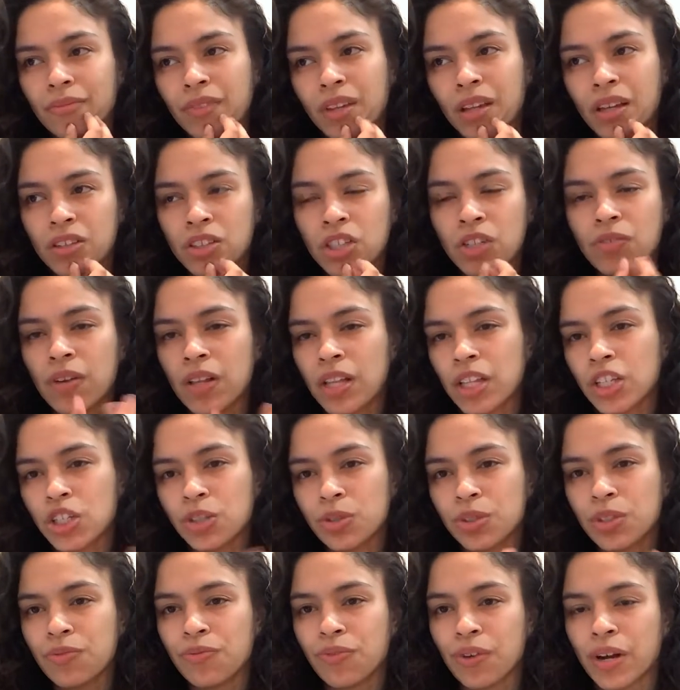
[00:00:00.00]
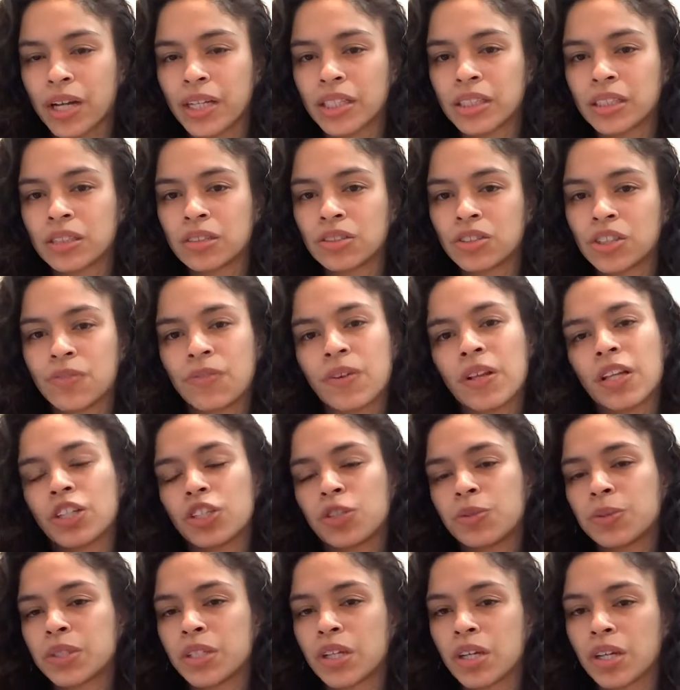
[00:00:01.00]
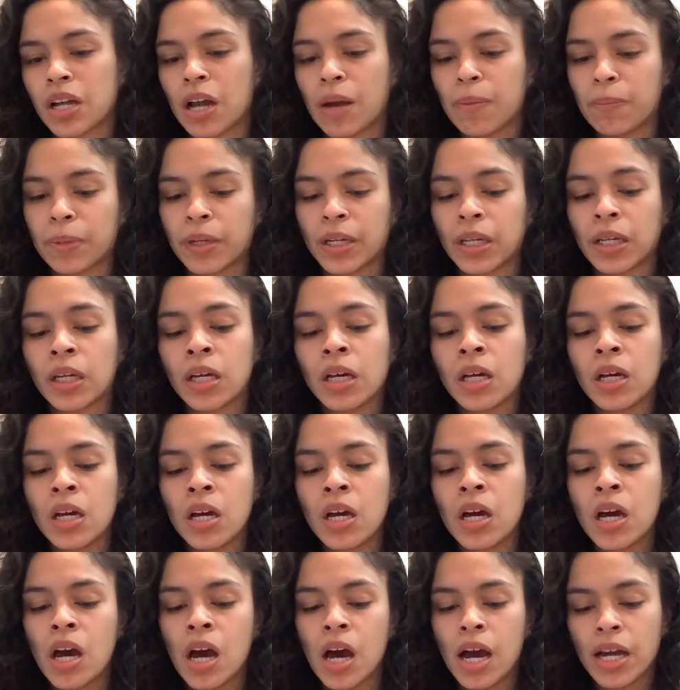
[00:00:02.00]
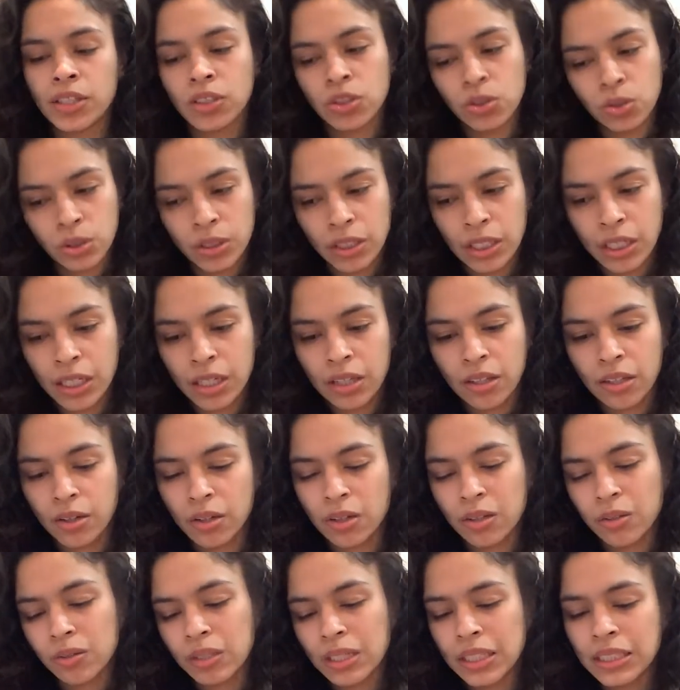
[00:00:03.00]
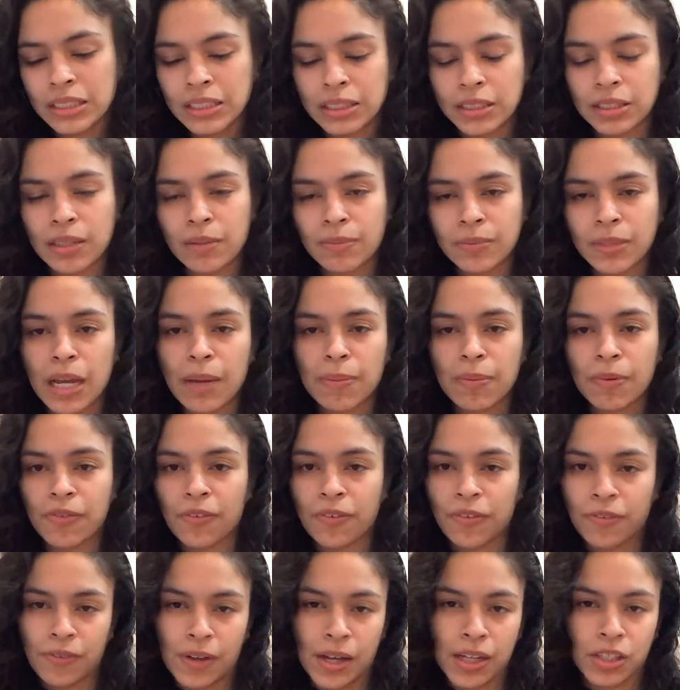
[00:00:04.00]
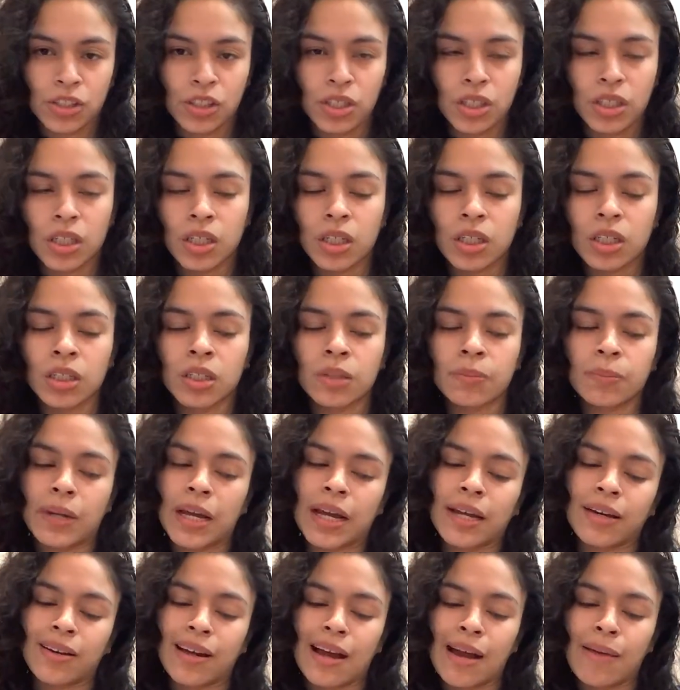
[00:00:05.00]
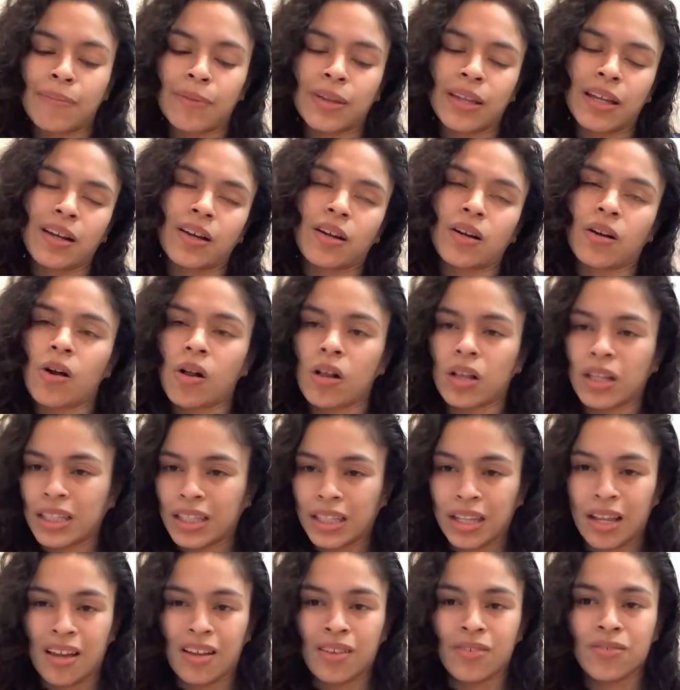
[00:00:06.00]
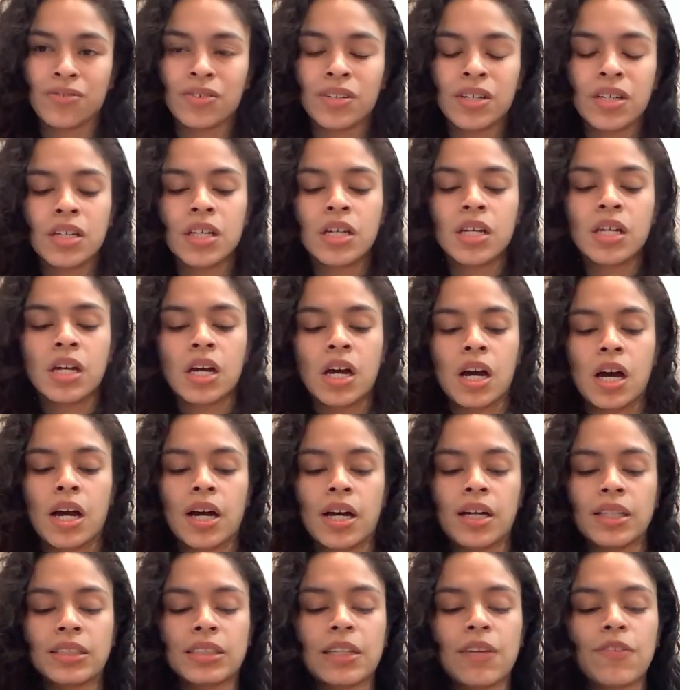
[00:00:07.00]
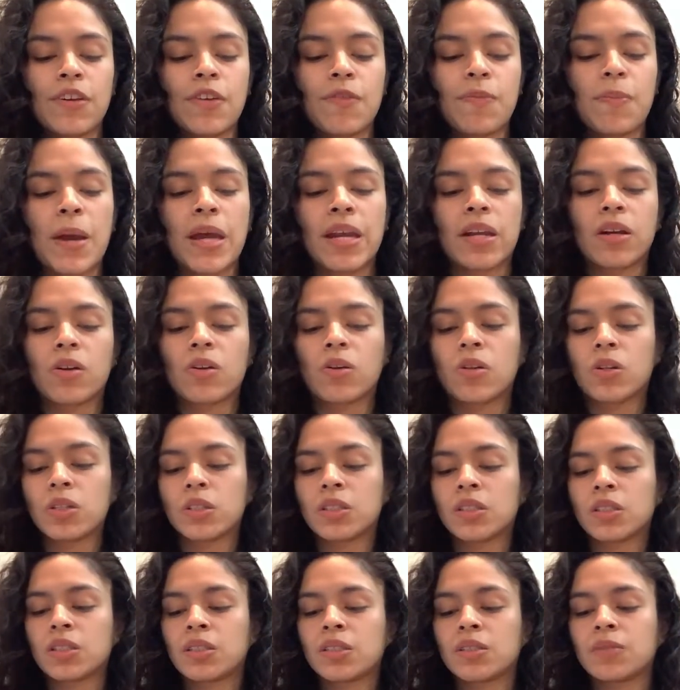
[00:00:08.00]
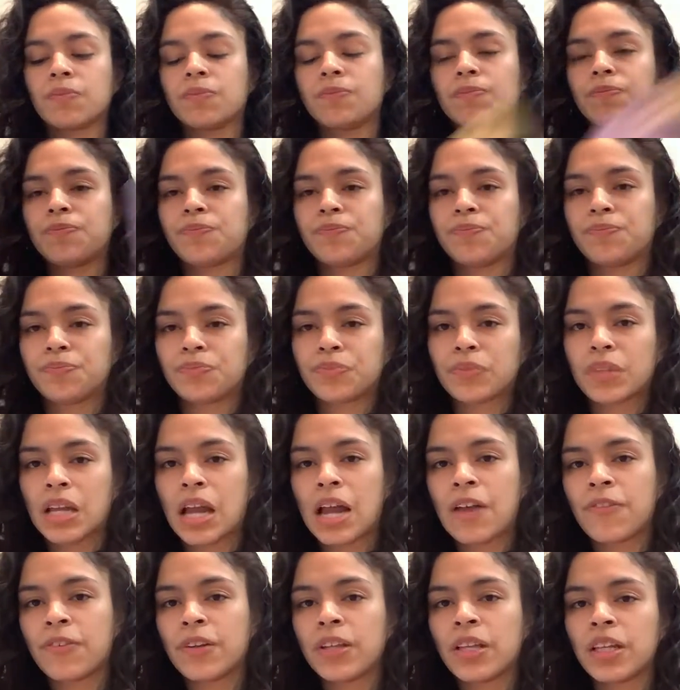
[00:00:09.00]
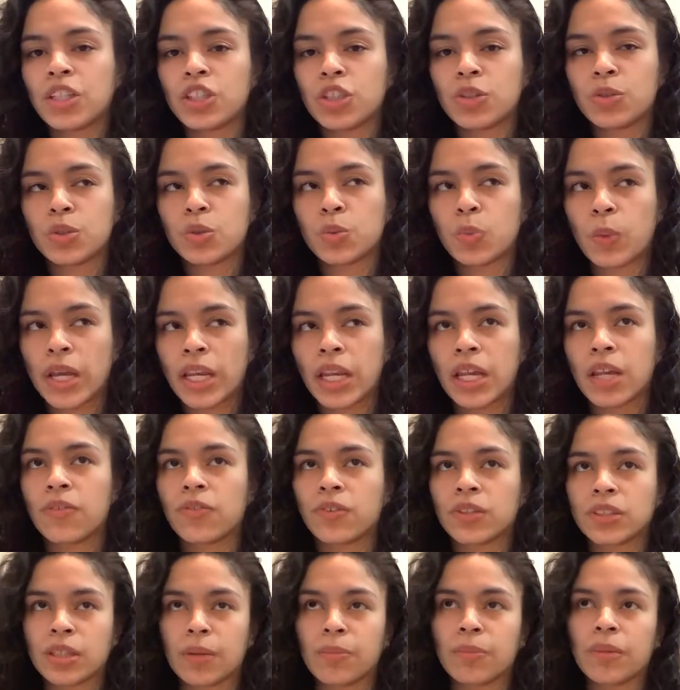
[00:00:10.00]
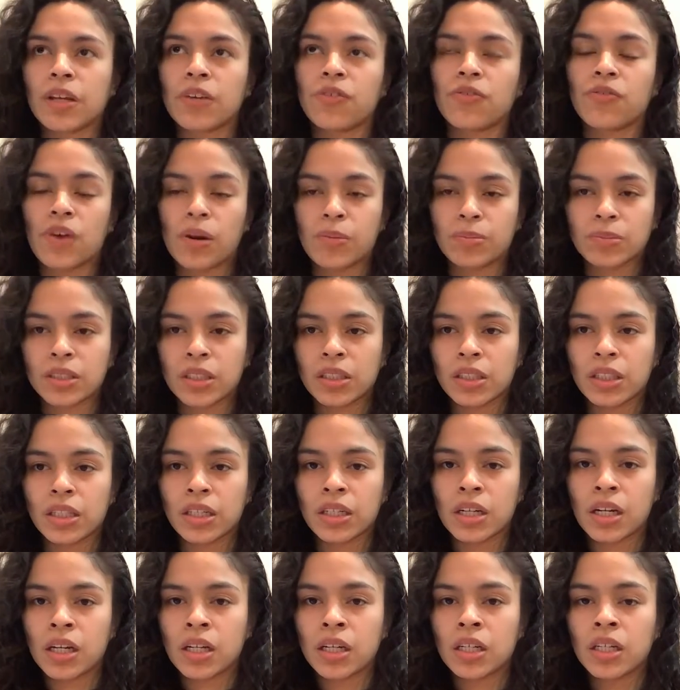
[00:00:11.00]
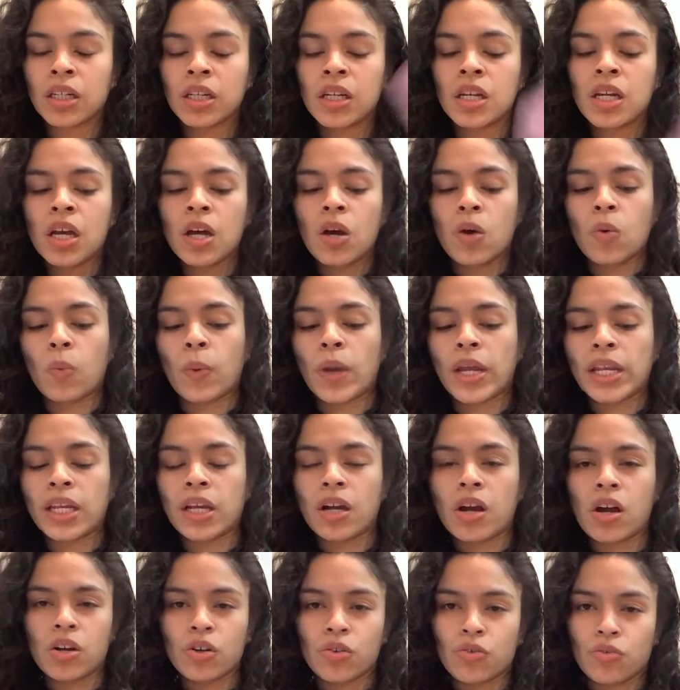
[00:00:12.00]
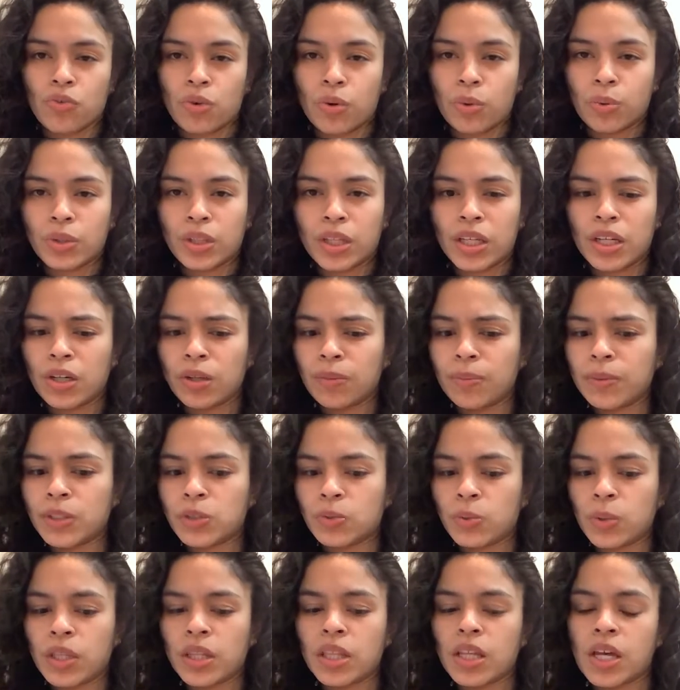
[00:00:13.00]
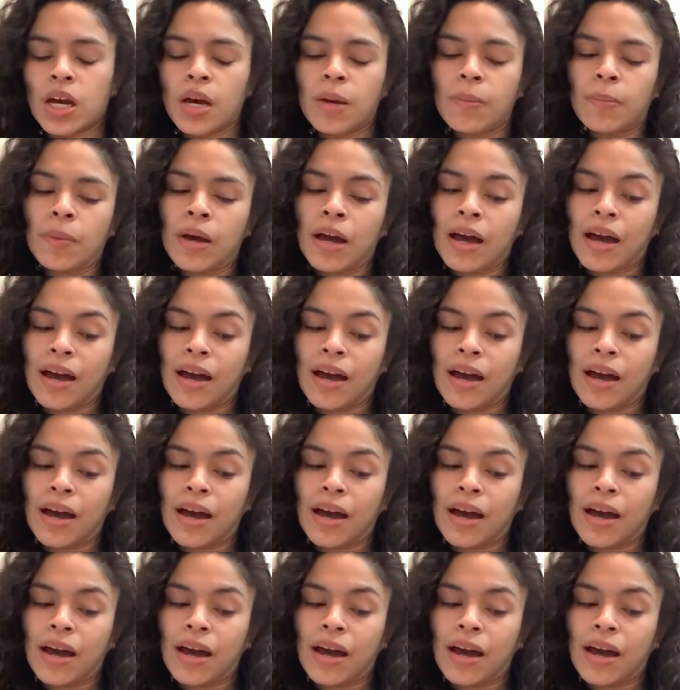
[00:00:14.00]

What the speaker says: She felt like she was a friend. She felt like she was good company. I do see there is some type of affection here, but I'm not going to call it love. Seven of Pentacles. I feel like she was waiting for something from Selena. Waiting on growth here between them.